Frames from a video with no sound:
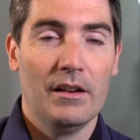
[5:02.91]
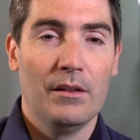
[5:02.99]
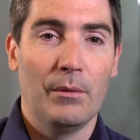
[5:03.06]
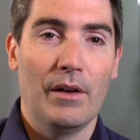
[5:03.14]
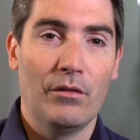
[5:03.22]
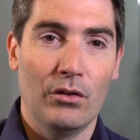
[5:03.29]

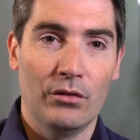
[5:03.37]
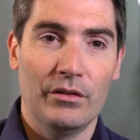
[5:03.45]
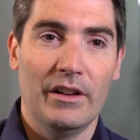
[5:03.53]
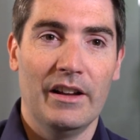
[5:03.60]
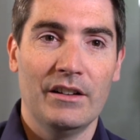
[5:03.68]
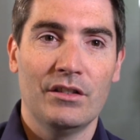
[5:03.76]
We have a good
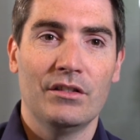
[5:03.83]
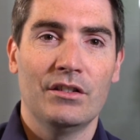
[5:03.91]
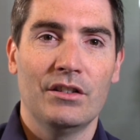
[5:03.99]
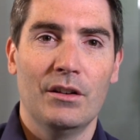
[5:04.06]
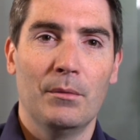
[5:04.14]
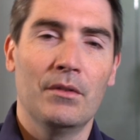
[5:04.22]

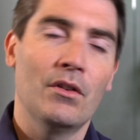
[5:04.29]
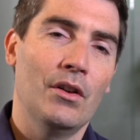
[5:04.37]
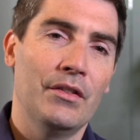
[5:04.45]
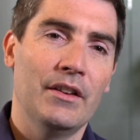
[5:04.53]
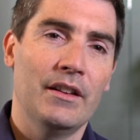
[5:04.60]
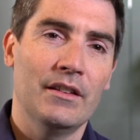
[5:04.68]
relationship with
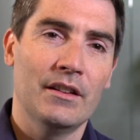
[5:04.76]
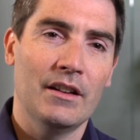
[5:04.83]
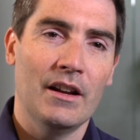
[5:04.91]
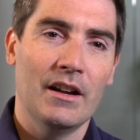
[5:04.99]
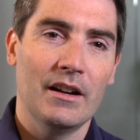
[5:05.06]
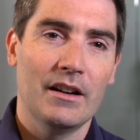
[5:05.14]
Content
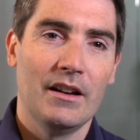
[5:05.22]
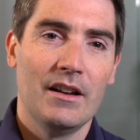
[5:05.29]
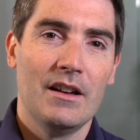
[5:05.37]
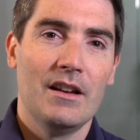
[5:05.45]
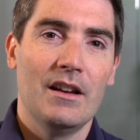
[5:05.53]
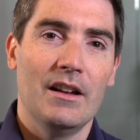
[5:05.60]
Stack,
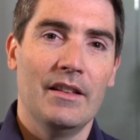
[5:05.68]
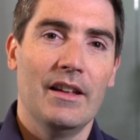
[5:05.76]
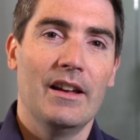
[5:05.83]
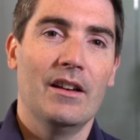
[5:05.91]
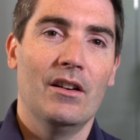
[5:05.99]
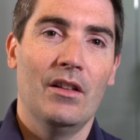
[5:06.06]
and
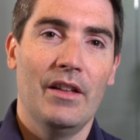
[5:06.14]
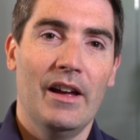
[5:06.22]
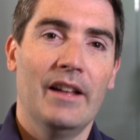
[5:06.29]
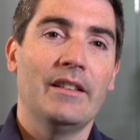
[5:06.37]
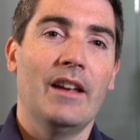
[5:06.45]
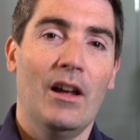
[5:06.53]
they are
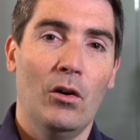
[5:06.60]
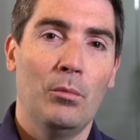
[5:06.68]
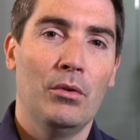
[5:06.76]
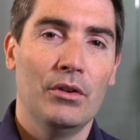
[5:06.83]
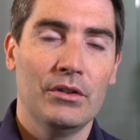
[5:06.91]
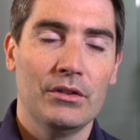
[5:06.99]
there to
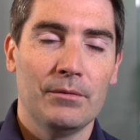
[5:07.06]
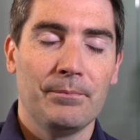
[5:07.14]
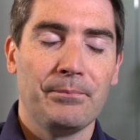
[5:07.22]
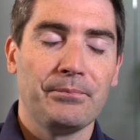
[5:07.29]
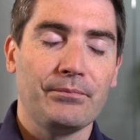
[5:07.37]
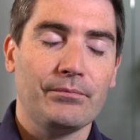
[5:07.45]
help us.
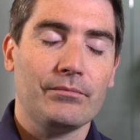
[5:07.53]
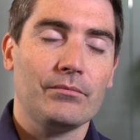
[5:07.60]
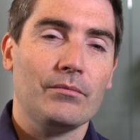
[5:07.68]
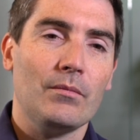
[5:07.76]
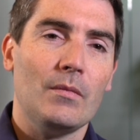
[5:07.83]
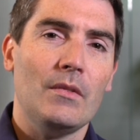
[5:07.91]

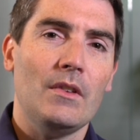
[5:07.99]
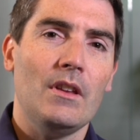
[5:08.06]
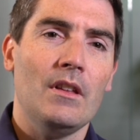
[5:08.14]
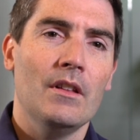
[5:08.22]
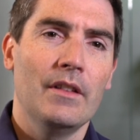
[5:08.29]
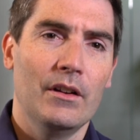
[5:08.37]

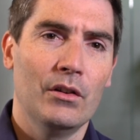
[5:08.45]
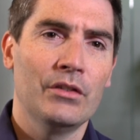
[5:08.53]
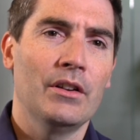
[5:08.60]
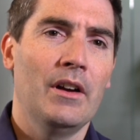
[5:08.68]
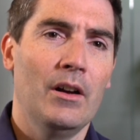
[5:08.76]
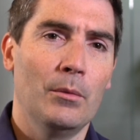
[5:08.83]
They
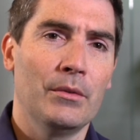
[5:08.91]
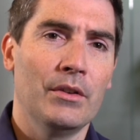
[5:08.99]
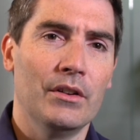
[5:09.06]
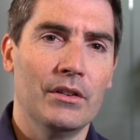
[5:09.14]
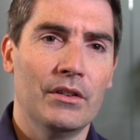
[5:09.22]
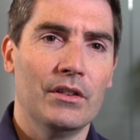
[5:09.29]
also helped
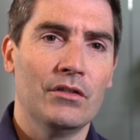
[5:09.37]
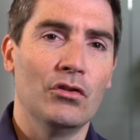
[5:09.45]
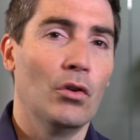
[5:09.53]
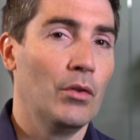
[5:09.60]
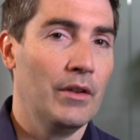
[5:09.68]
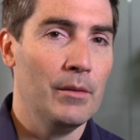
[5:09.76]
us
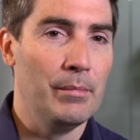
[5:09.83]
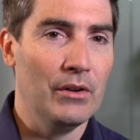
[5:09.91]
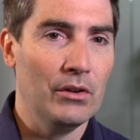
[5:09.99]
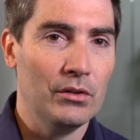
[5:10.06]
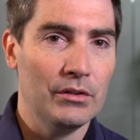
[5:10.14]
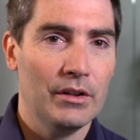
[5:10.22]
during the
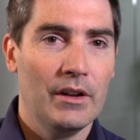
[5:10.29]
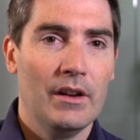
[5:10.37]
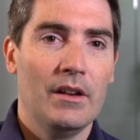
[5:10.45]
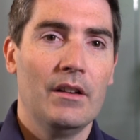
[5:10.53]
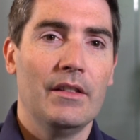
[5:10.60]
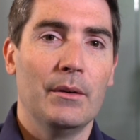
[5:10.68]
build.
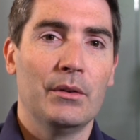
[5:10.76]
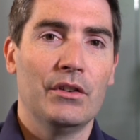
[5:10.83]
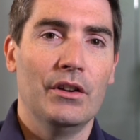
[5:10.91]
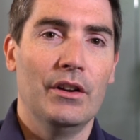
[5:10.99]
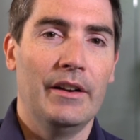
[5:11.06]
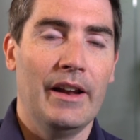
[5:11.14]
There were
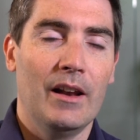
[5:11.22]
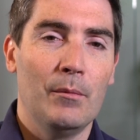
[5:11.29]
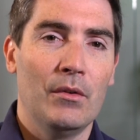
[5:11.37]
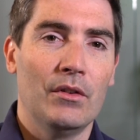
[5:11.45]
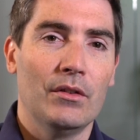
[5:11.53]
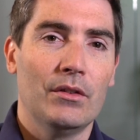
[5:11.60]
certain
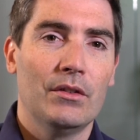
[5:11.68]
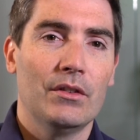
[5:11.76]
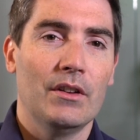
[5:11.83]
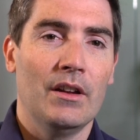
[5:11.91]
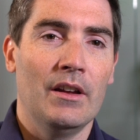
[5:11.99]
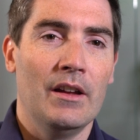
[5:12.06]
elements
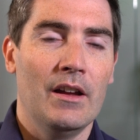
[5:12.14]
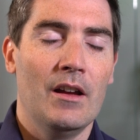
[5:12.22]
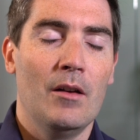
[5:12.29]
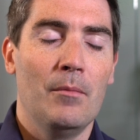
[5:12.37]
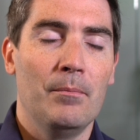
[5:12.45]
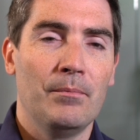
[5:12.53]

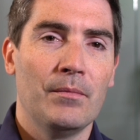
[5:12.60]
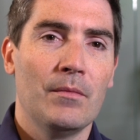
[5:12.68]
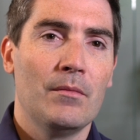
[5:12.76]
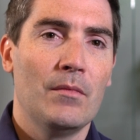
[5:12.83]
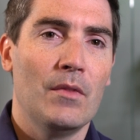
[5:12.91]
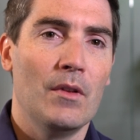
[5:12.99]

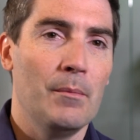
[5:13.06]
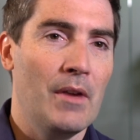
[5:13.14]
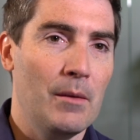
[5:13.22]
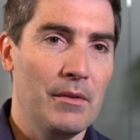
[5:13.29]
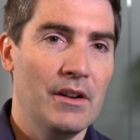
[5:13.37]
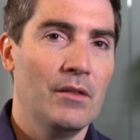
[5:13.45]
that
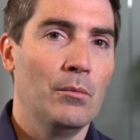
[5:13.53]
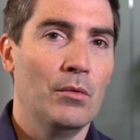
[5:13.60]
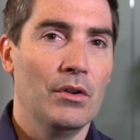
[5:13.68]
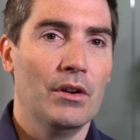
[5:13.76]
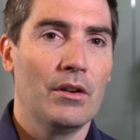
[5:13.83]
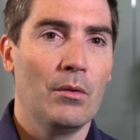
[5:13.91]
maybe didn't
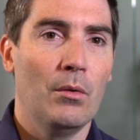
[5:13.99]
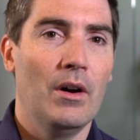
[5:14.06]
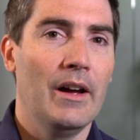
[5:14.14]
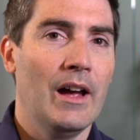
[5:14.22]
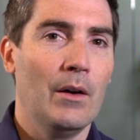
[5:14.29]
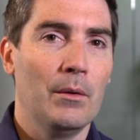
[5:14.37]
work
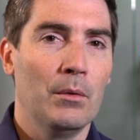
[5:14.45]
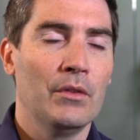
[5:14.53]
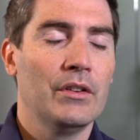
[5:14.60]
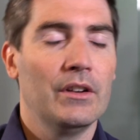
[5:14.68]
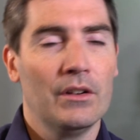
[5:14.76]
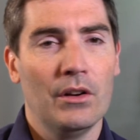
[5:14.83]
quite how we
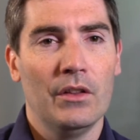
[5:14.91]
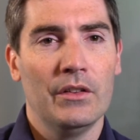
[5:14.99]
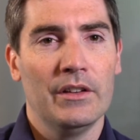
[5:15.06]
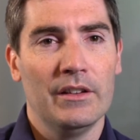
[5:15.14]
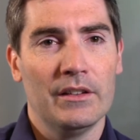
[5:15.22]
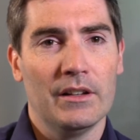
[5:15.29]
wanted in
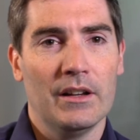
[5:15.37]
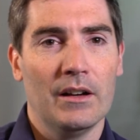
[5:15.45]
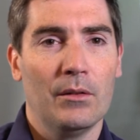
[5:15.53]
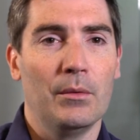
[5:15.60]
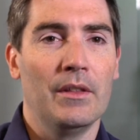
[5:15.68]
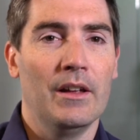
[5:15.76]
Content
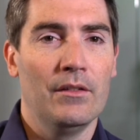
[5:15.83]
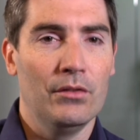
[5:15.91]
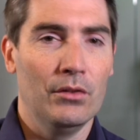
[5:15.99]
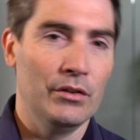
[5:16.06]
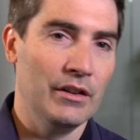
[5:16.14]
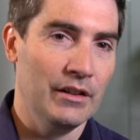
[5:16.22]
Stack. We
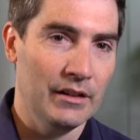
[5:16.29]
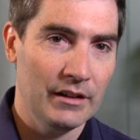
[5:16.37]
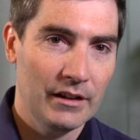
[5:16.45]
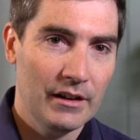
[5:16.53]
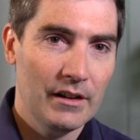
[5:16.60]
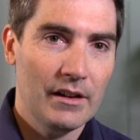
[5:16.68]
therefore
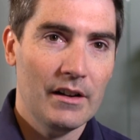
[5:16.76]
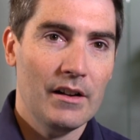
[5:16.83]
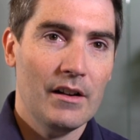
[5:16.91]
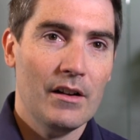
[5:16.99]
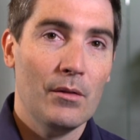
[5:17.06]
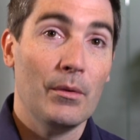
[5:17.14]

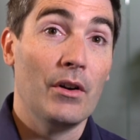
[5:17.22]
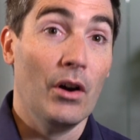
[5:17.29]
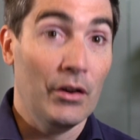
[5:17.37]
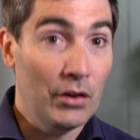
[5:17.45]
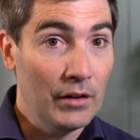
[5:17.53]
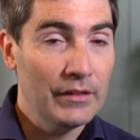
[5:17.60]
we got
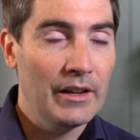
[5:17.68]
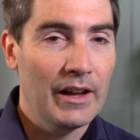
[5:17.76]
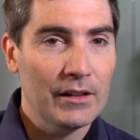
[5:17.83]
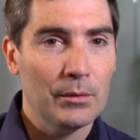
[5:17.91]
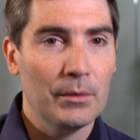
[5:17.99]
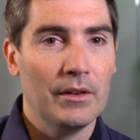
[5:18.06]
in
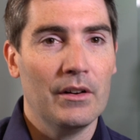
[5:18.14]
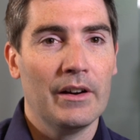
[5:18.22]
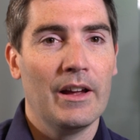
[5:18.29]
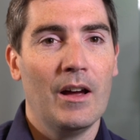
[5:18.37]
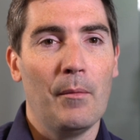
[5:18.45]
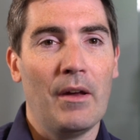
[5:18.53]
contact with our
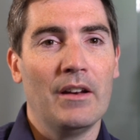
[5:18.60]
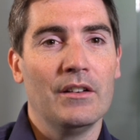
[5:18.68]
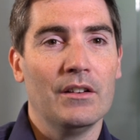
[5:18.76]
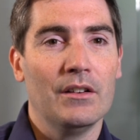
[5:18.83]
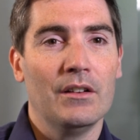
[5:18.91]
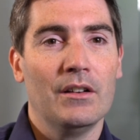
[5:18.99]
account
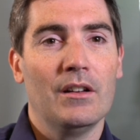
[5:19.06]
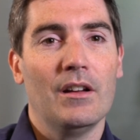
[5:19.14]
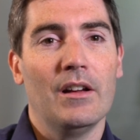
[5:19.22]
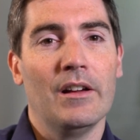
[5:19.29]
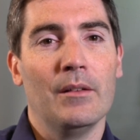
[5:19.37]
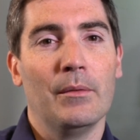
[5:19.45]
manager,
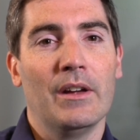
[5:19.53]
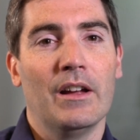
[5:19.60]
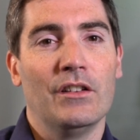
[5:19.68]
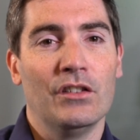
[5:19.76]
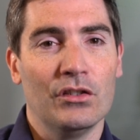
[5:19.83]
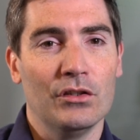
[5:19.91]
and we
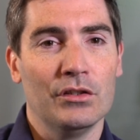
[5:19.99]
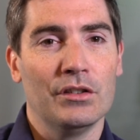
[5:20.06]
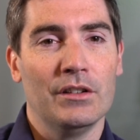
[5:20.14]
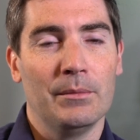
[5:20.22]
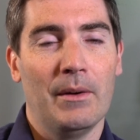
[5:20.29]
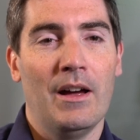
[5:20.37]
had
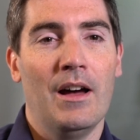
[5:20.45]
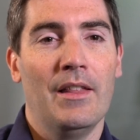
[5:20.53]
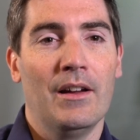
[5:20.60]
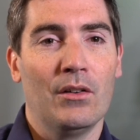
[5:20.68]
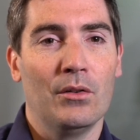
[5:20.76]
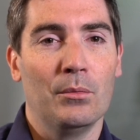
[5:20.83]
discussions about how
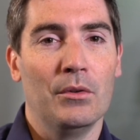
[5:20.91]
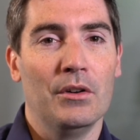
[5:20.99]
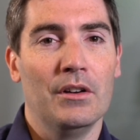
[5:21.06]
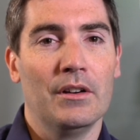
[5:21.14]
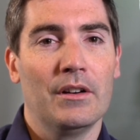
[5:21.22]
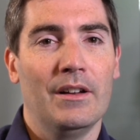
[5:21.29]
that could
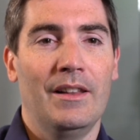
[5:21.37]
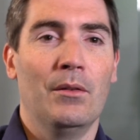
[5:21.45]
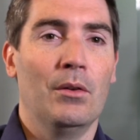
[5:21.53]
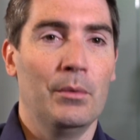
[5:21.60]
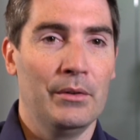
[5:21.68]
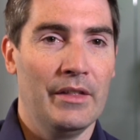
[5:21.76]
work, and they
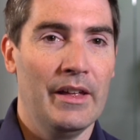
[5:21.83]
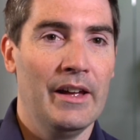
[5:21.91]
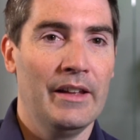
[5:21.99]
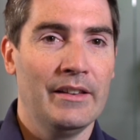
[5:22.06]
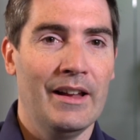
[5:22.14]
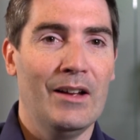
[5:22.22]
were always there
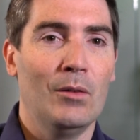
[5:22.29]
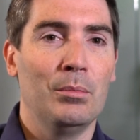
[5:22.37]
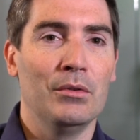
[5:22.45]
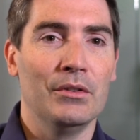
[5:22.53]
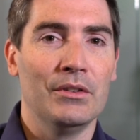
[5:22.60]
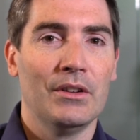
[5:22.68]
to help
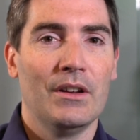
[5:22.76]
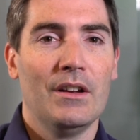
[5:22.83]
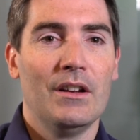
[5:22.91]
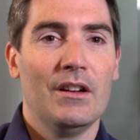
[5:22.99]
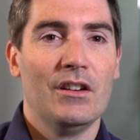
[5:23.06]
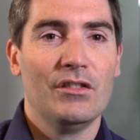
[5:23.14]
us
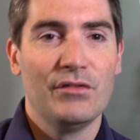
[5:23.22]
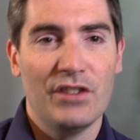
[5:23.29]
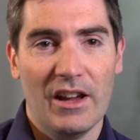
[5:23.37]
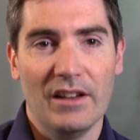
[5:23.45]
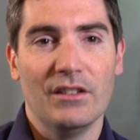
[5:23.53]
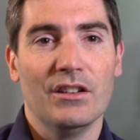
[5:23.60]

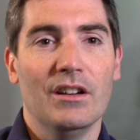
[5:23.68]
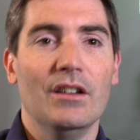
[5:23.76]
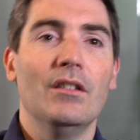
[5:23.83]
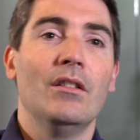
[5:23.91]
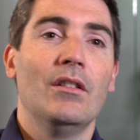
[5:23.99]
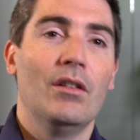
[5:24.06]
change
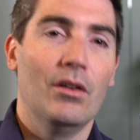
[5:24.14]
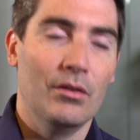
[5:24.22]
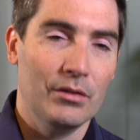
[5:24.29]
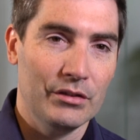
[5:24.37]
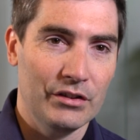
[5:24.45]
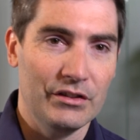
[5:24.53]
it
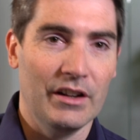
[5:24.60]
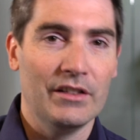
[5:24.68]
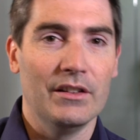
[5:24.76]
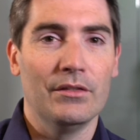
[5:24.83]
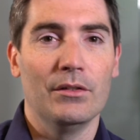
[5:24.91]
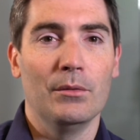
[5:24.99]
or suggest
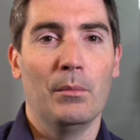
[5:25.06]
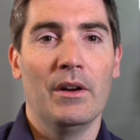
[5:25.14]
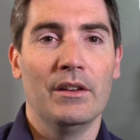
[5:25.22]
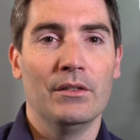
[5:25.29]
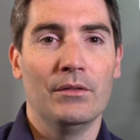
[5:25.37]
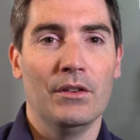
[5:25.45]
different
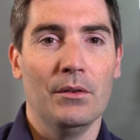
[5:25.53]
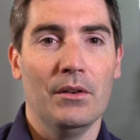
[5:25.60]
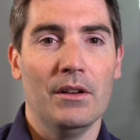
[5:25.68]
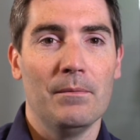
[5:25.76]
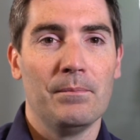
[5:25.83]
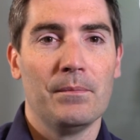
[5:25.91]
ways of doing
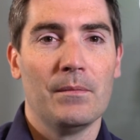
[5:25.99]
it.